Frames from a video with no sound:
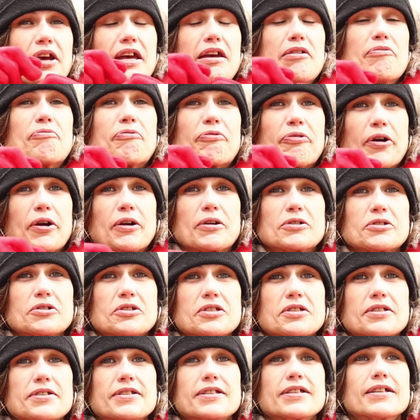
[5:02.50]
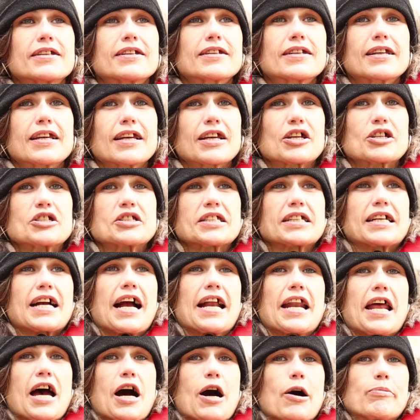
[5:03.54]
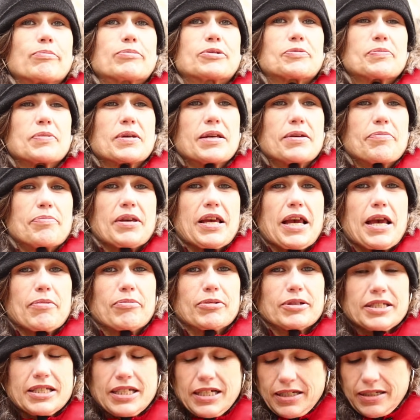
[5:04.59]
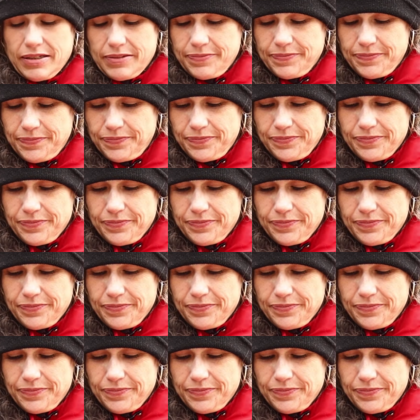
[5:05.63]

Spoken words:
hit first, because it kind of helps me be able to